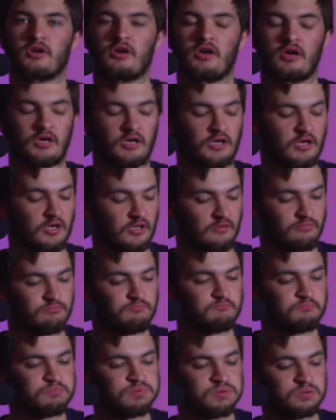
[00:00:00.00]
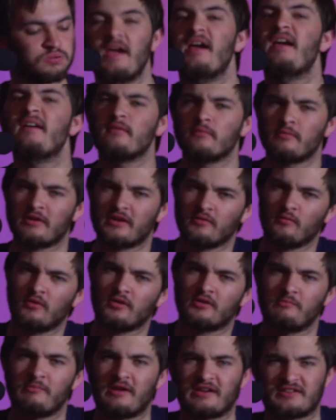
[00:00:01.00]
Hey everybody and
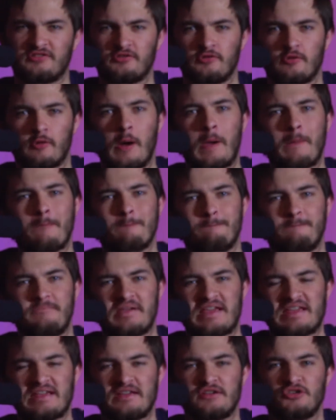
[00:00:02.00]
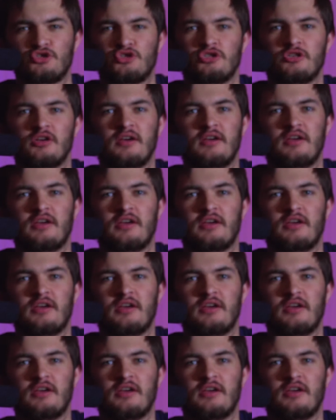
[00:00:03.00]
welcome back to Beige...